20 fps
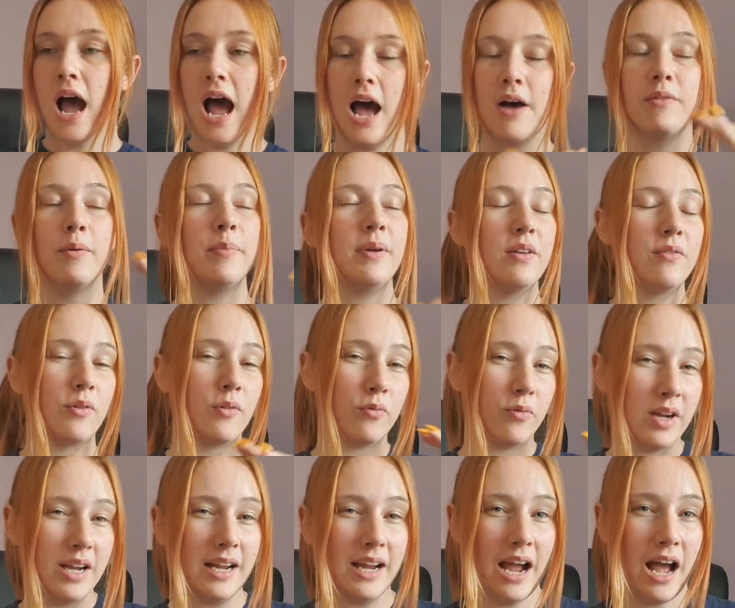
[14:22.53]
have a bit of a
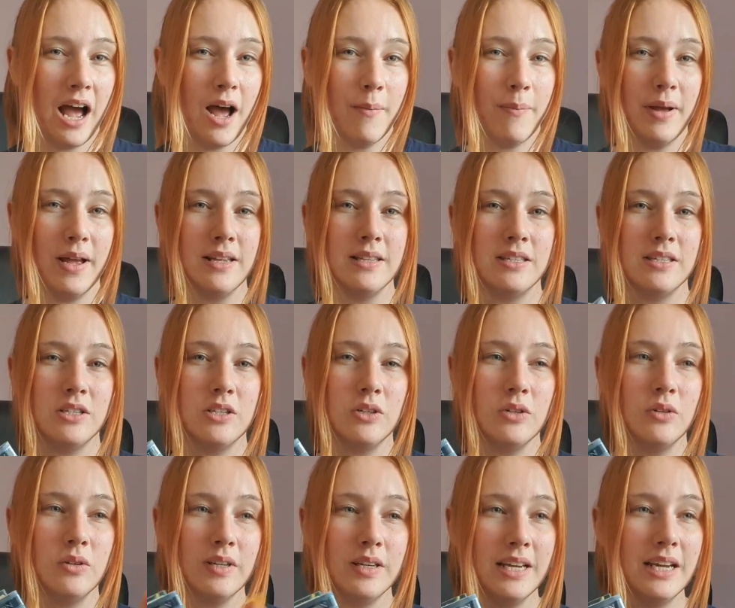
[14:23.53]
recap as
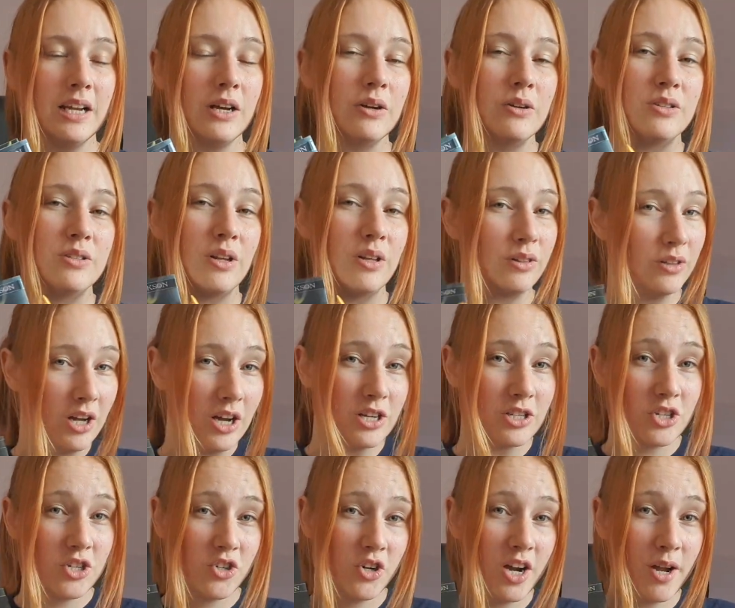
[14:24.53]
to Nico's
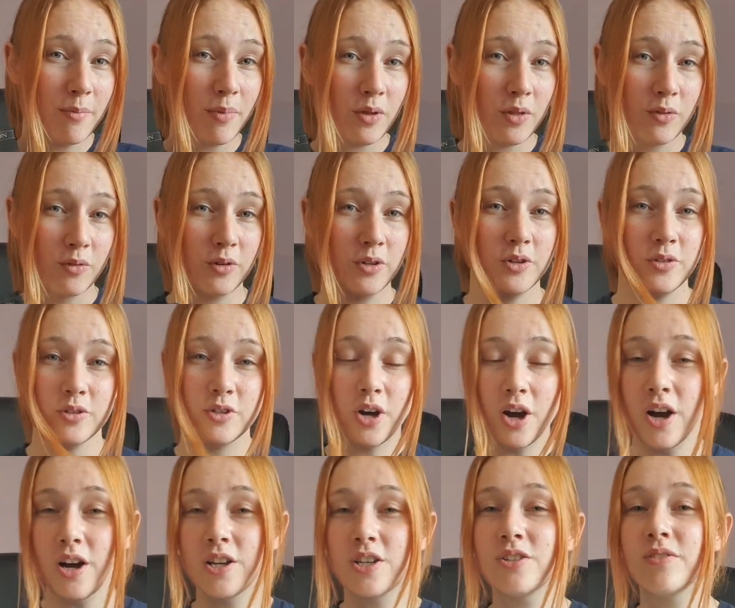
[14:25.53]
last trip through
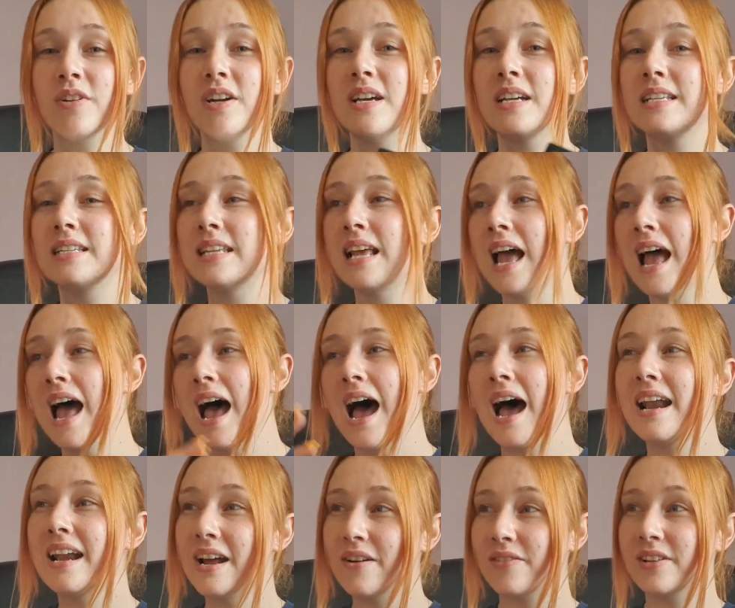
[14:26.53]
Tartarus
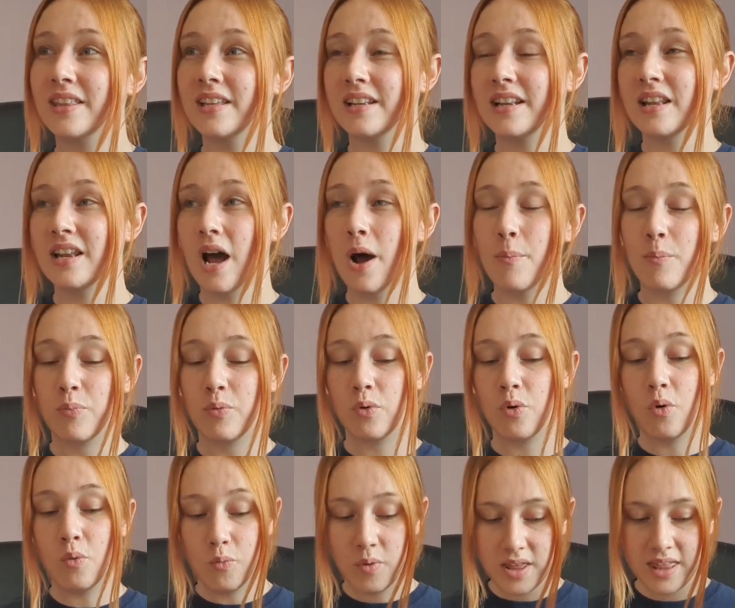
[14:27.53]
and everything that that
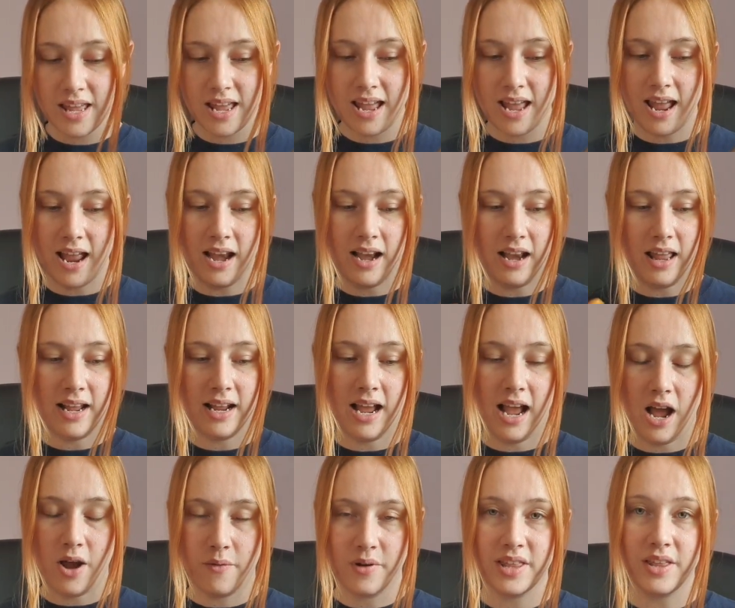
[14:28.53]
brought with it, and like
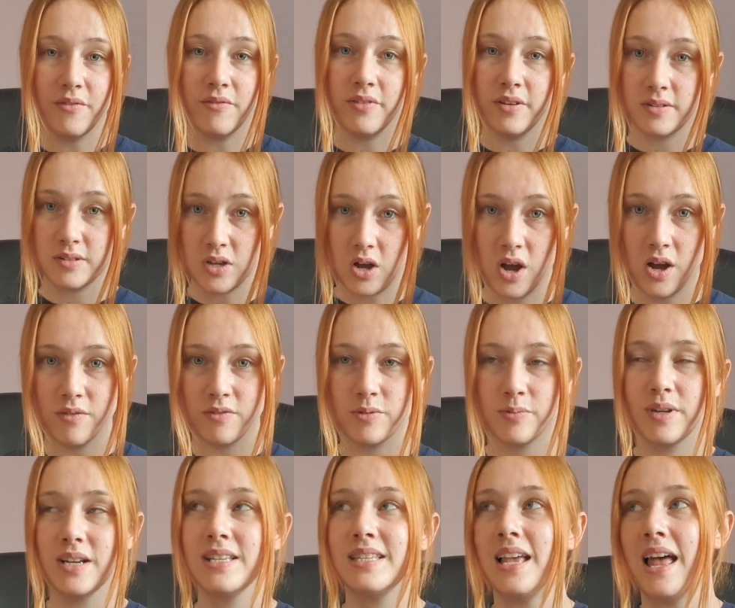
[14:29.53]
how he then feels
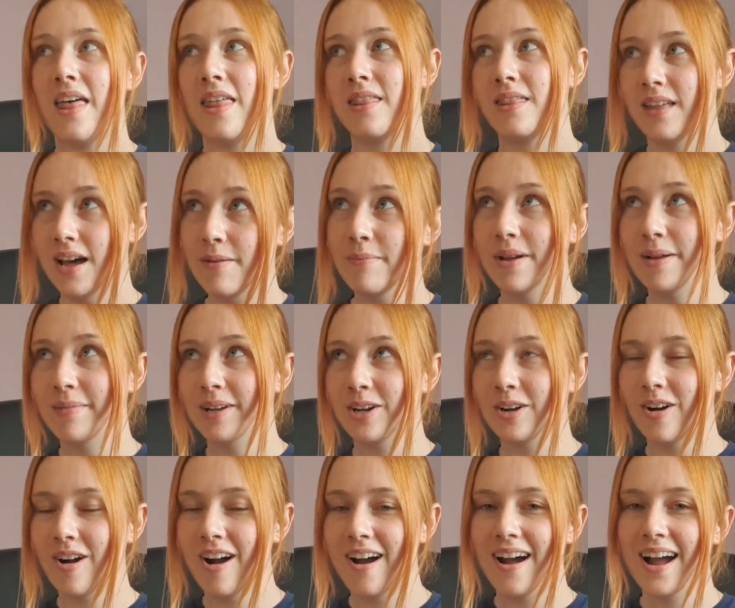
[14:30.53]
afterwards, and that made me
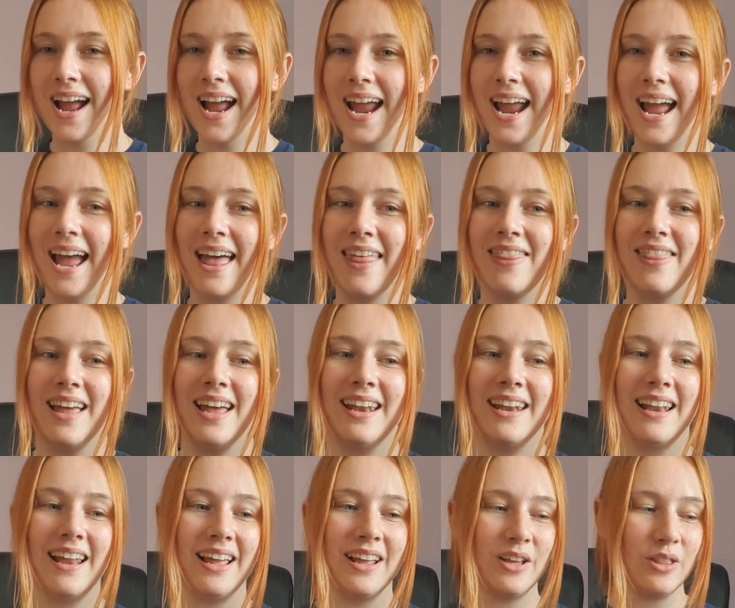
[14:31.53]
cry. And
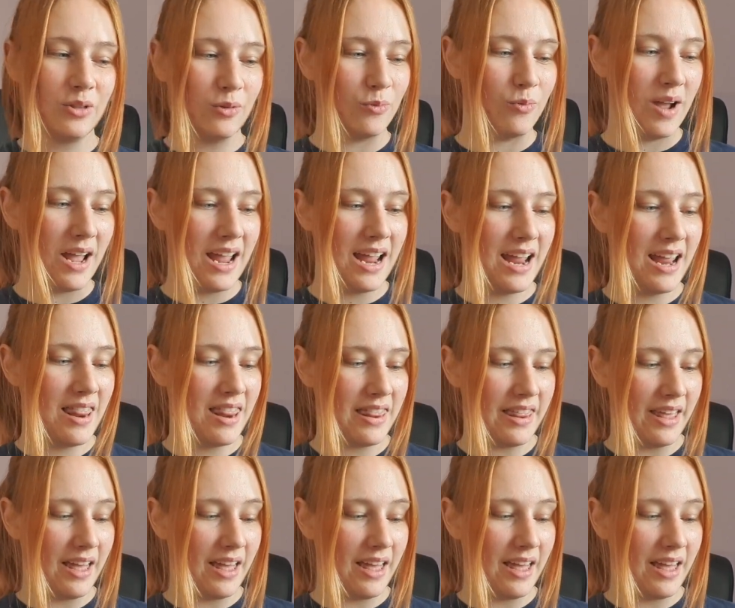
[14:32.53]
then like the way